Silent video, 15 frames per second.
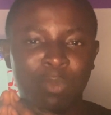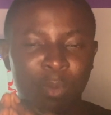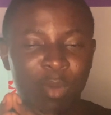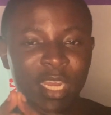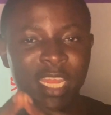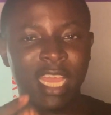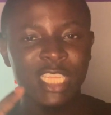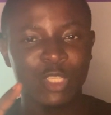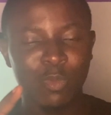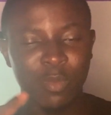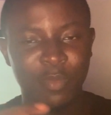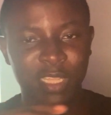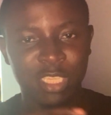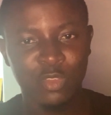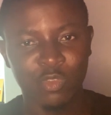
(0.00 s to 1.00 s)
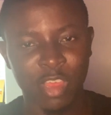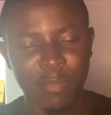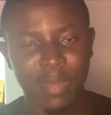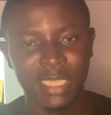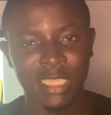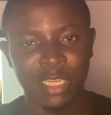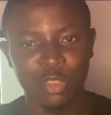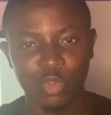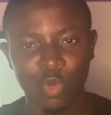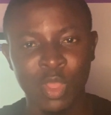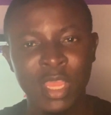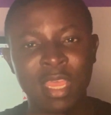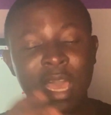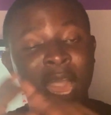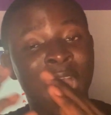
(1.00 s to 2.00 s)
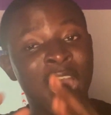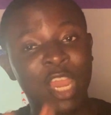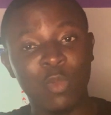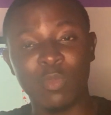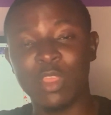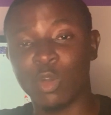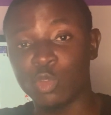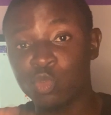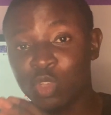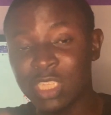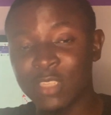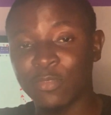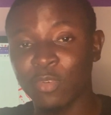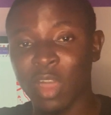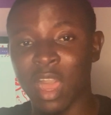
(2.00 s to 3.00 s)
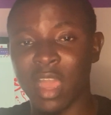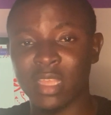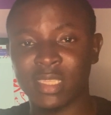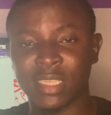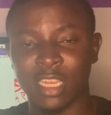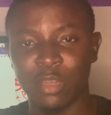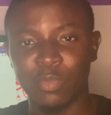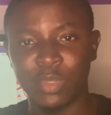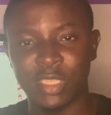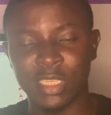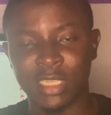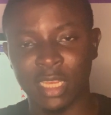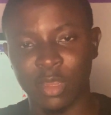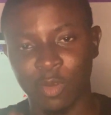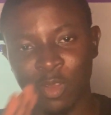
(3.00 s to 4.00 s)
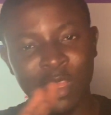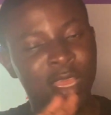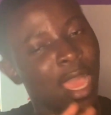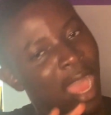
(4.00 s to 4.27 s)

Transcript: But more the assembly me subscribe button so I hand me your 24 hours celebrity channel.